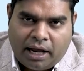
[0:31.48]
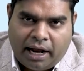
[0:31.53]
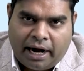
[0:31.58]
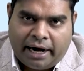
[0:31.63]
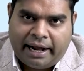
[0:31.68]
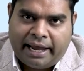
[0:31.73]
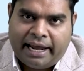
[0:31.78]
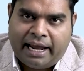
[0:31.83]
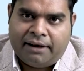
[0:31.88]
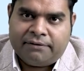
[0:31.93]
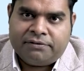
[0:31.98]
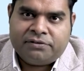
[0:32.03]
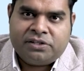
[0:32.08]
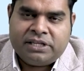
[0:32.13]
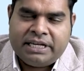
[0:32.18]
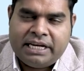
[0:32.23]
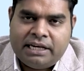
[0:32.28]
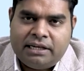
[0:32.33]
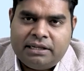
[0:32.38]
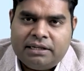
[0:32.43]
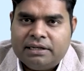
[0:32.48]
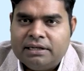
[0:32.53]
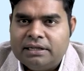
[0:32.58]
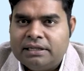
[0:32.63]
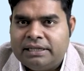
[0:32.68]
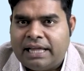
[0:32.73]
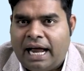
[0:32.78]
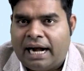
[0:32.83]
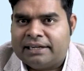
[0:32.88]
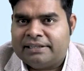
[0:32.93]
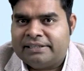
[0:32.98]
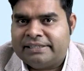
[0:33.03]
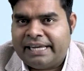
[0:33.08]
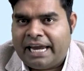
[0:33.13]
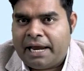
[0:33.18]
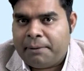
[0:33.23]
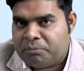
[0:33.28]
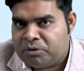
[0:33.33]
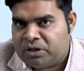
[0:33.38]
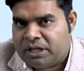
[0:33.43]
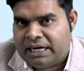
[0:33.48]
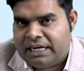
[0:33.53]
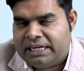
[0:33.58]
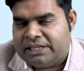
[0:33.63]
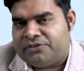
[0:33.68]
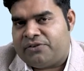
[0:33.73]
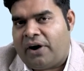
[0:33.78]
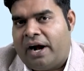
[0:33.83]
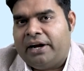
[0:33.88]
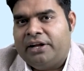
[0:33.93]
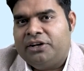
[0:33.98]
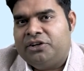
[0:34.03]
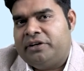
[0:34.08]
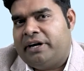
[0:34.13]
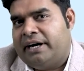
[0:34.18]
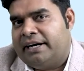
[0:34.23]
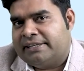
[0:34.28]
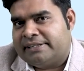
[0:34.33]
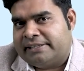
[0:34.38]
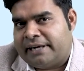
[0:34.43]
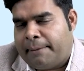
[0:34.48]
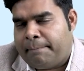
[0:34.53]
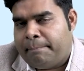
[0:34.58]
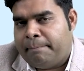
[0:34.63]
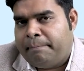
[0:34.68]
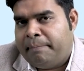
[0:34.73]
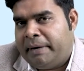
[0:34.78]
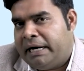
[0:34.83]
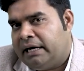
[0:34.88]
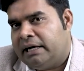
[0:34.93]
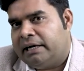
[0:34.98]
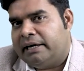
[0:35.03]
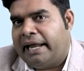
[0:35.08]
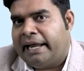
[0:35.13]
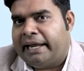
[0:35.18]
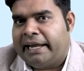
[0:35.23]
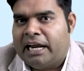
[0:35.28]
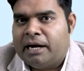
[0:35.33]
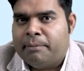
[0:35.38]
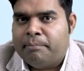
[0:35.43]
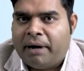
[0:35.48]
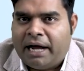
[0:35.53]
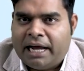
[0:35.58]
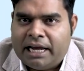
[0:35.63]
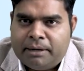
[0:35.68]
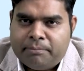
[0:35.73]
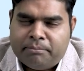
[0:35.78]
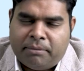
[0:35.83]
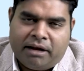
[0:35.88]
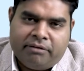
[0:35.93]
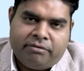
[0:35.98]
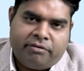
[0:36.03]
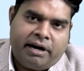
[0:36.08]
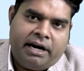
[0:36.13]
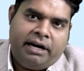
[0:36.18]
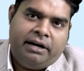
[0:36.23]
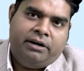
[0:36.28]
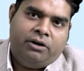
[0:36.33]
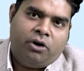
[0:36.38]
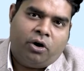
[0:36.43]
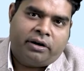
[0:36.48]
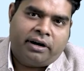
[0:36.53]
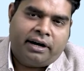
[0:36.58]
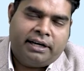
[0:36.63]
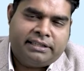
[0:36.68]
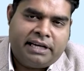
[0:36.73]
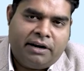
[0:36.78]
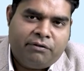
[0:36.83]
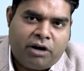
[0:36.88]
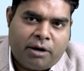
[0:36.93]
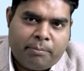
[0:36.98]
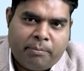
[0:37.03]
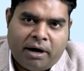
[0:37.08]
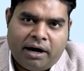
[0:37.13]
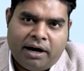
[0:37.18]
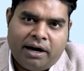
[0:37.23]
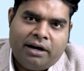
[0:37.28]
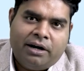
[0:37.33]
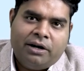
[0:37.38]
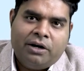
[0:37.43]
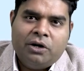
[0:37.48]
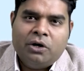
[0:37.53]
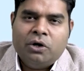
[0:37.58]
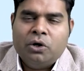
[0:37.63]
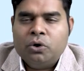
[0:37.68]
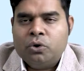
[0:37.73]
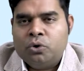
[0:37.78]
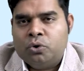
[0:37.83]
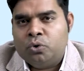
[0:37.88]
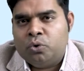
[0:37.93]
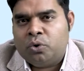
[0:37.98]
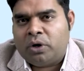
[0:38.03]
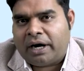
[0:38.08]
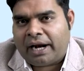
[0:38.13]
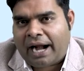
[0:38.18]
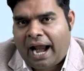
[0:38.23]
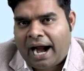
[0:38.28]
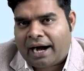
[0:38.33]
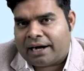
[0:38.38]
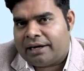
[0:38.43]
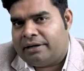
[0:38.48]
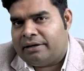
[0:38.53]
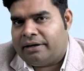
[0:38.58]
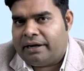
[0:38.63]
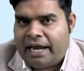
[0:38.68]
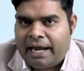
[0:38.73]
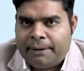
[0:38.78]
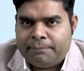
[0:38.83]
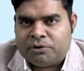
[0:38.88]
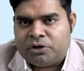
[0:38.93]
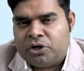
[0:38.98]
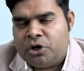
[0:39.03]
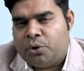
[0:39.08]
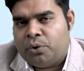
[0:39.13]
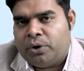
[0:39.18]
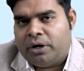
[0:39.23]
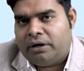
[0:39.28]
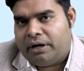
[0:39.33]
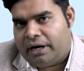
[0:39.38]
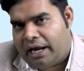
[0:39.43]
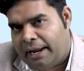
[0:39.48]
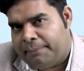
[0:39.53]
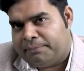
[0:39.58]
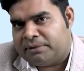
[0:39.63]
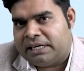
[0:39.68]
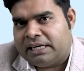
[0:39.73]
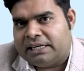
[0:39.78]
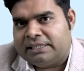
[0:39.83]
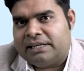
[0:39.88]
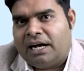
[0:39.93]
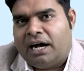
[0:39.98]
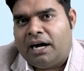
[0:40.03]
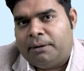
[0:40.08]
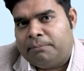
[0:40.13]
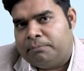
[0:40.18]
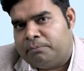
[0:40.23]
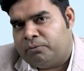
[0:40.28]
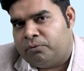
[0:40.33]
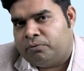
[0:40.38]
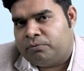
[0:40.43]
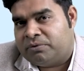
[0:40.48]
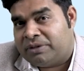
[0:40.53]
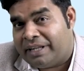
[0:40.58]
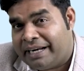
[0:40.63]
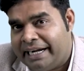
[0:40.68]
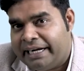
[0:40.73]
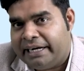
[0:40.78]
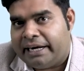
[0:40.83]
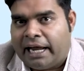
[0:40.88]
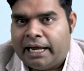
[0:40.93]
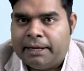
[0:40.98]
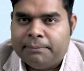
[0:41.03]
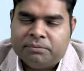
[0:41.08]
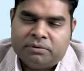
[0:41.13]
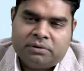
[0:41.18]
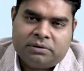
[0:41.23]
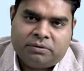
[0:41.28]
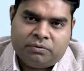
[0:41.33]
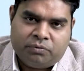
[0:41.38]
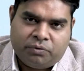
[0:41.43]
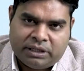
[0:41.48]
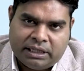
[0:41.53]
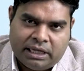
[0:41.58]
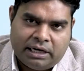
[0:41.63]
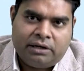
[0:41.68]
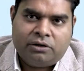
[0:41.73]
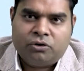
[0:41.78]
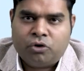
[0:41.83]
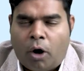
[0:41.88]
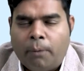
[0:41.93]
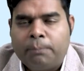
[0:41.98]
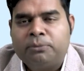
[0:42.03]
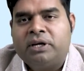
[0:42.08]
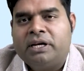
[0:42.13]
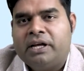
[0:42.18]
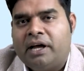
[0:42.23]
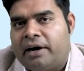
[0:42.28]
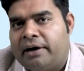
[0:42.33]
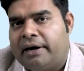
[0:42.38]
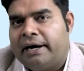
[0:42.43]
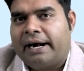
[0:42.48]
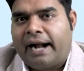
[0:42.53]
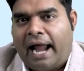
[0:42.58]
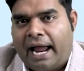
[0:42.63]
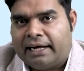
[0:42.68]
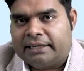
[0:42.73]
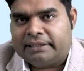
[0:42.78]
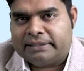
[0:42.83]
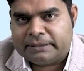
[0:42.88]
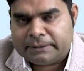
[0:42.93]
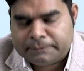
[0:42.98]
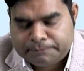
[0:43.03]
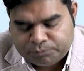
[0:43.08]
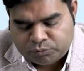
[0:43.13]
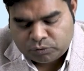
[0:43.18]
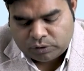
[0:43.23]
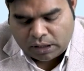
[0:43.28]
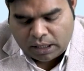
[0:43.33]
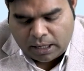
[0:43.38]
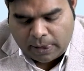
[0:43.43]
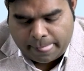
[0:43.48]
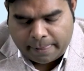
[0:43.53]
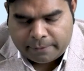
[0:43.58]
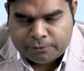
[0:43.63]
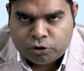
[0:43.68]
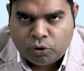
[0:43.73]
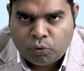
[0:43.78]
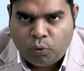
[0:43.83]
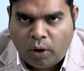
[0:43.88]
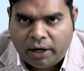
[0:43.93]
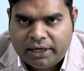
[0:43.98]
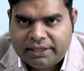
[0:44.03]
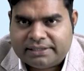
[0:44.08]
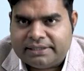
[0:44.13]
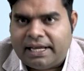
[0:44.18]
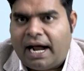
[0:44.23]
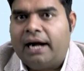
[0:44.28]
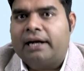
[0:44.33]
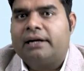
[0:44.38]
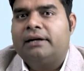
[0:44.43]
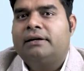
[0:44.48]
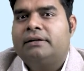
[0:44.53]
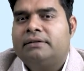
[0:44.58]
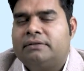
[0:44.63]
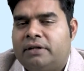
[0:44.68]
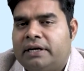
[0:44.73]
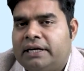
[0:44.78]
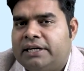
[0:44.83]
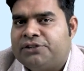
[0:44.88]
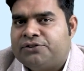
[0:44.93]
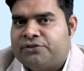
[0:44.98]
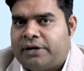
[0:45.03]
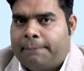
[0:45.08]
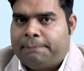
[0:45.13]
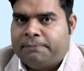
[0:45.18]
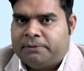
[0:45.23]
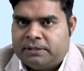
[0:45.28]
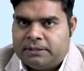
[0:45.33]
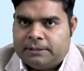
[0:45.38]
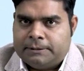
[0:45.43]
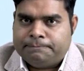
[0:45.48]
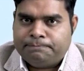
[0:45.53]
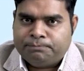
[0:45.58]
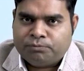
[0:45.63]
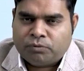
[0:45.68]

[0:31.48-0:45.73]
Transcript: And I have seen that same three strategy and step being taken by my friend Dr. Ajay Verma, who cracked AIIMS exam three times within top 300 ranks. So what is that three steps?